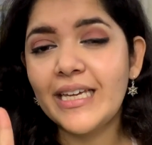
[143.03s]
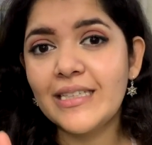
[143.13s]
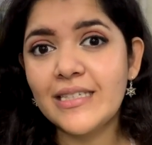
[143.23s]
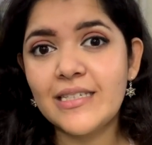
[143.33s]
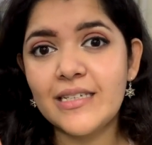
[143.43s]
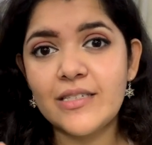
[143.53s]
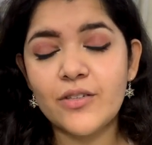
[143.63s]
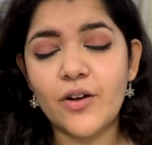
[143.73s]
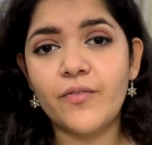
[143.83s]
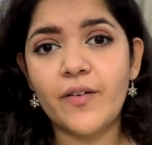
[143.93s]

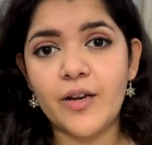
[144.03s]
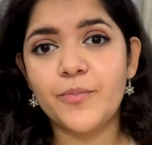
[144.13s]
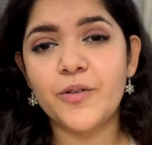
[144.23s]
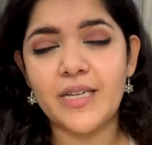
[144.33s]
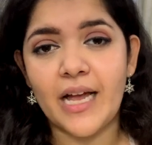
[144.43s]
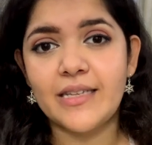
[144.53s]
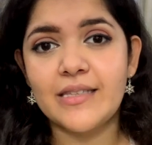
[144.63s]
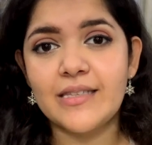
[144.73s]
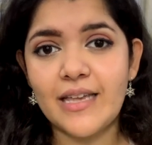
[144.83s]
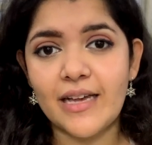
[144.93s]
instance of
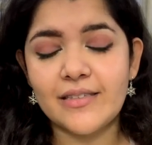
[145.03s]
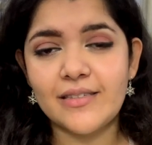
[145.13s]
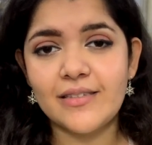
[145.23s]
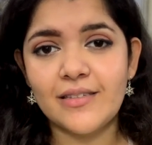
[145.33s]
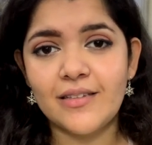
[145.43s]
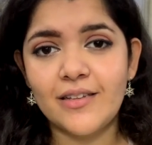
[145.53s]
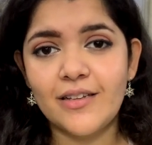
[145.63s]
unprotected sex.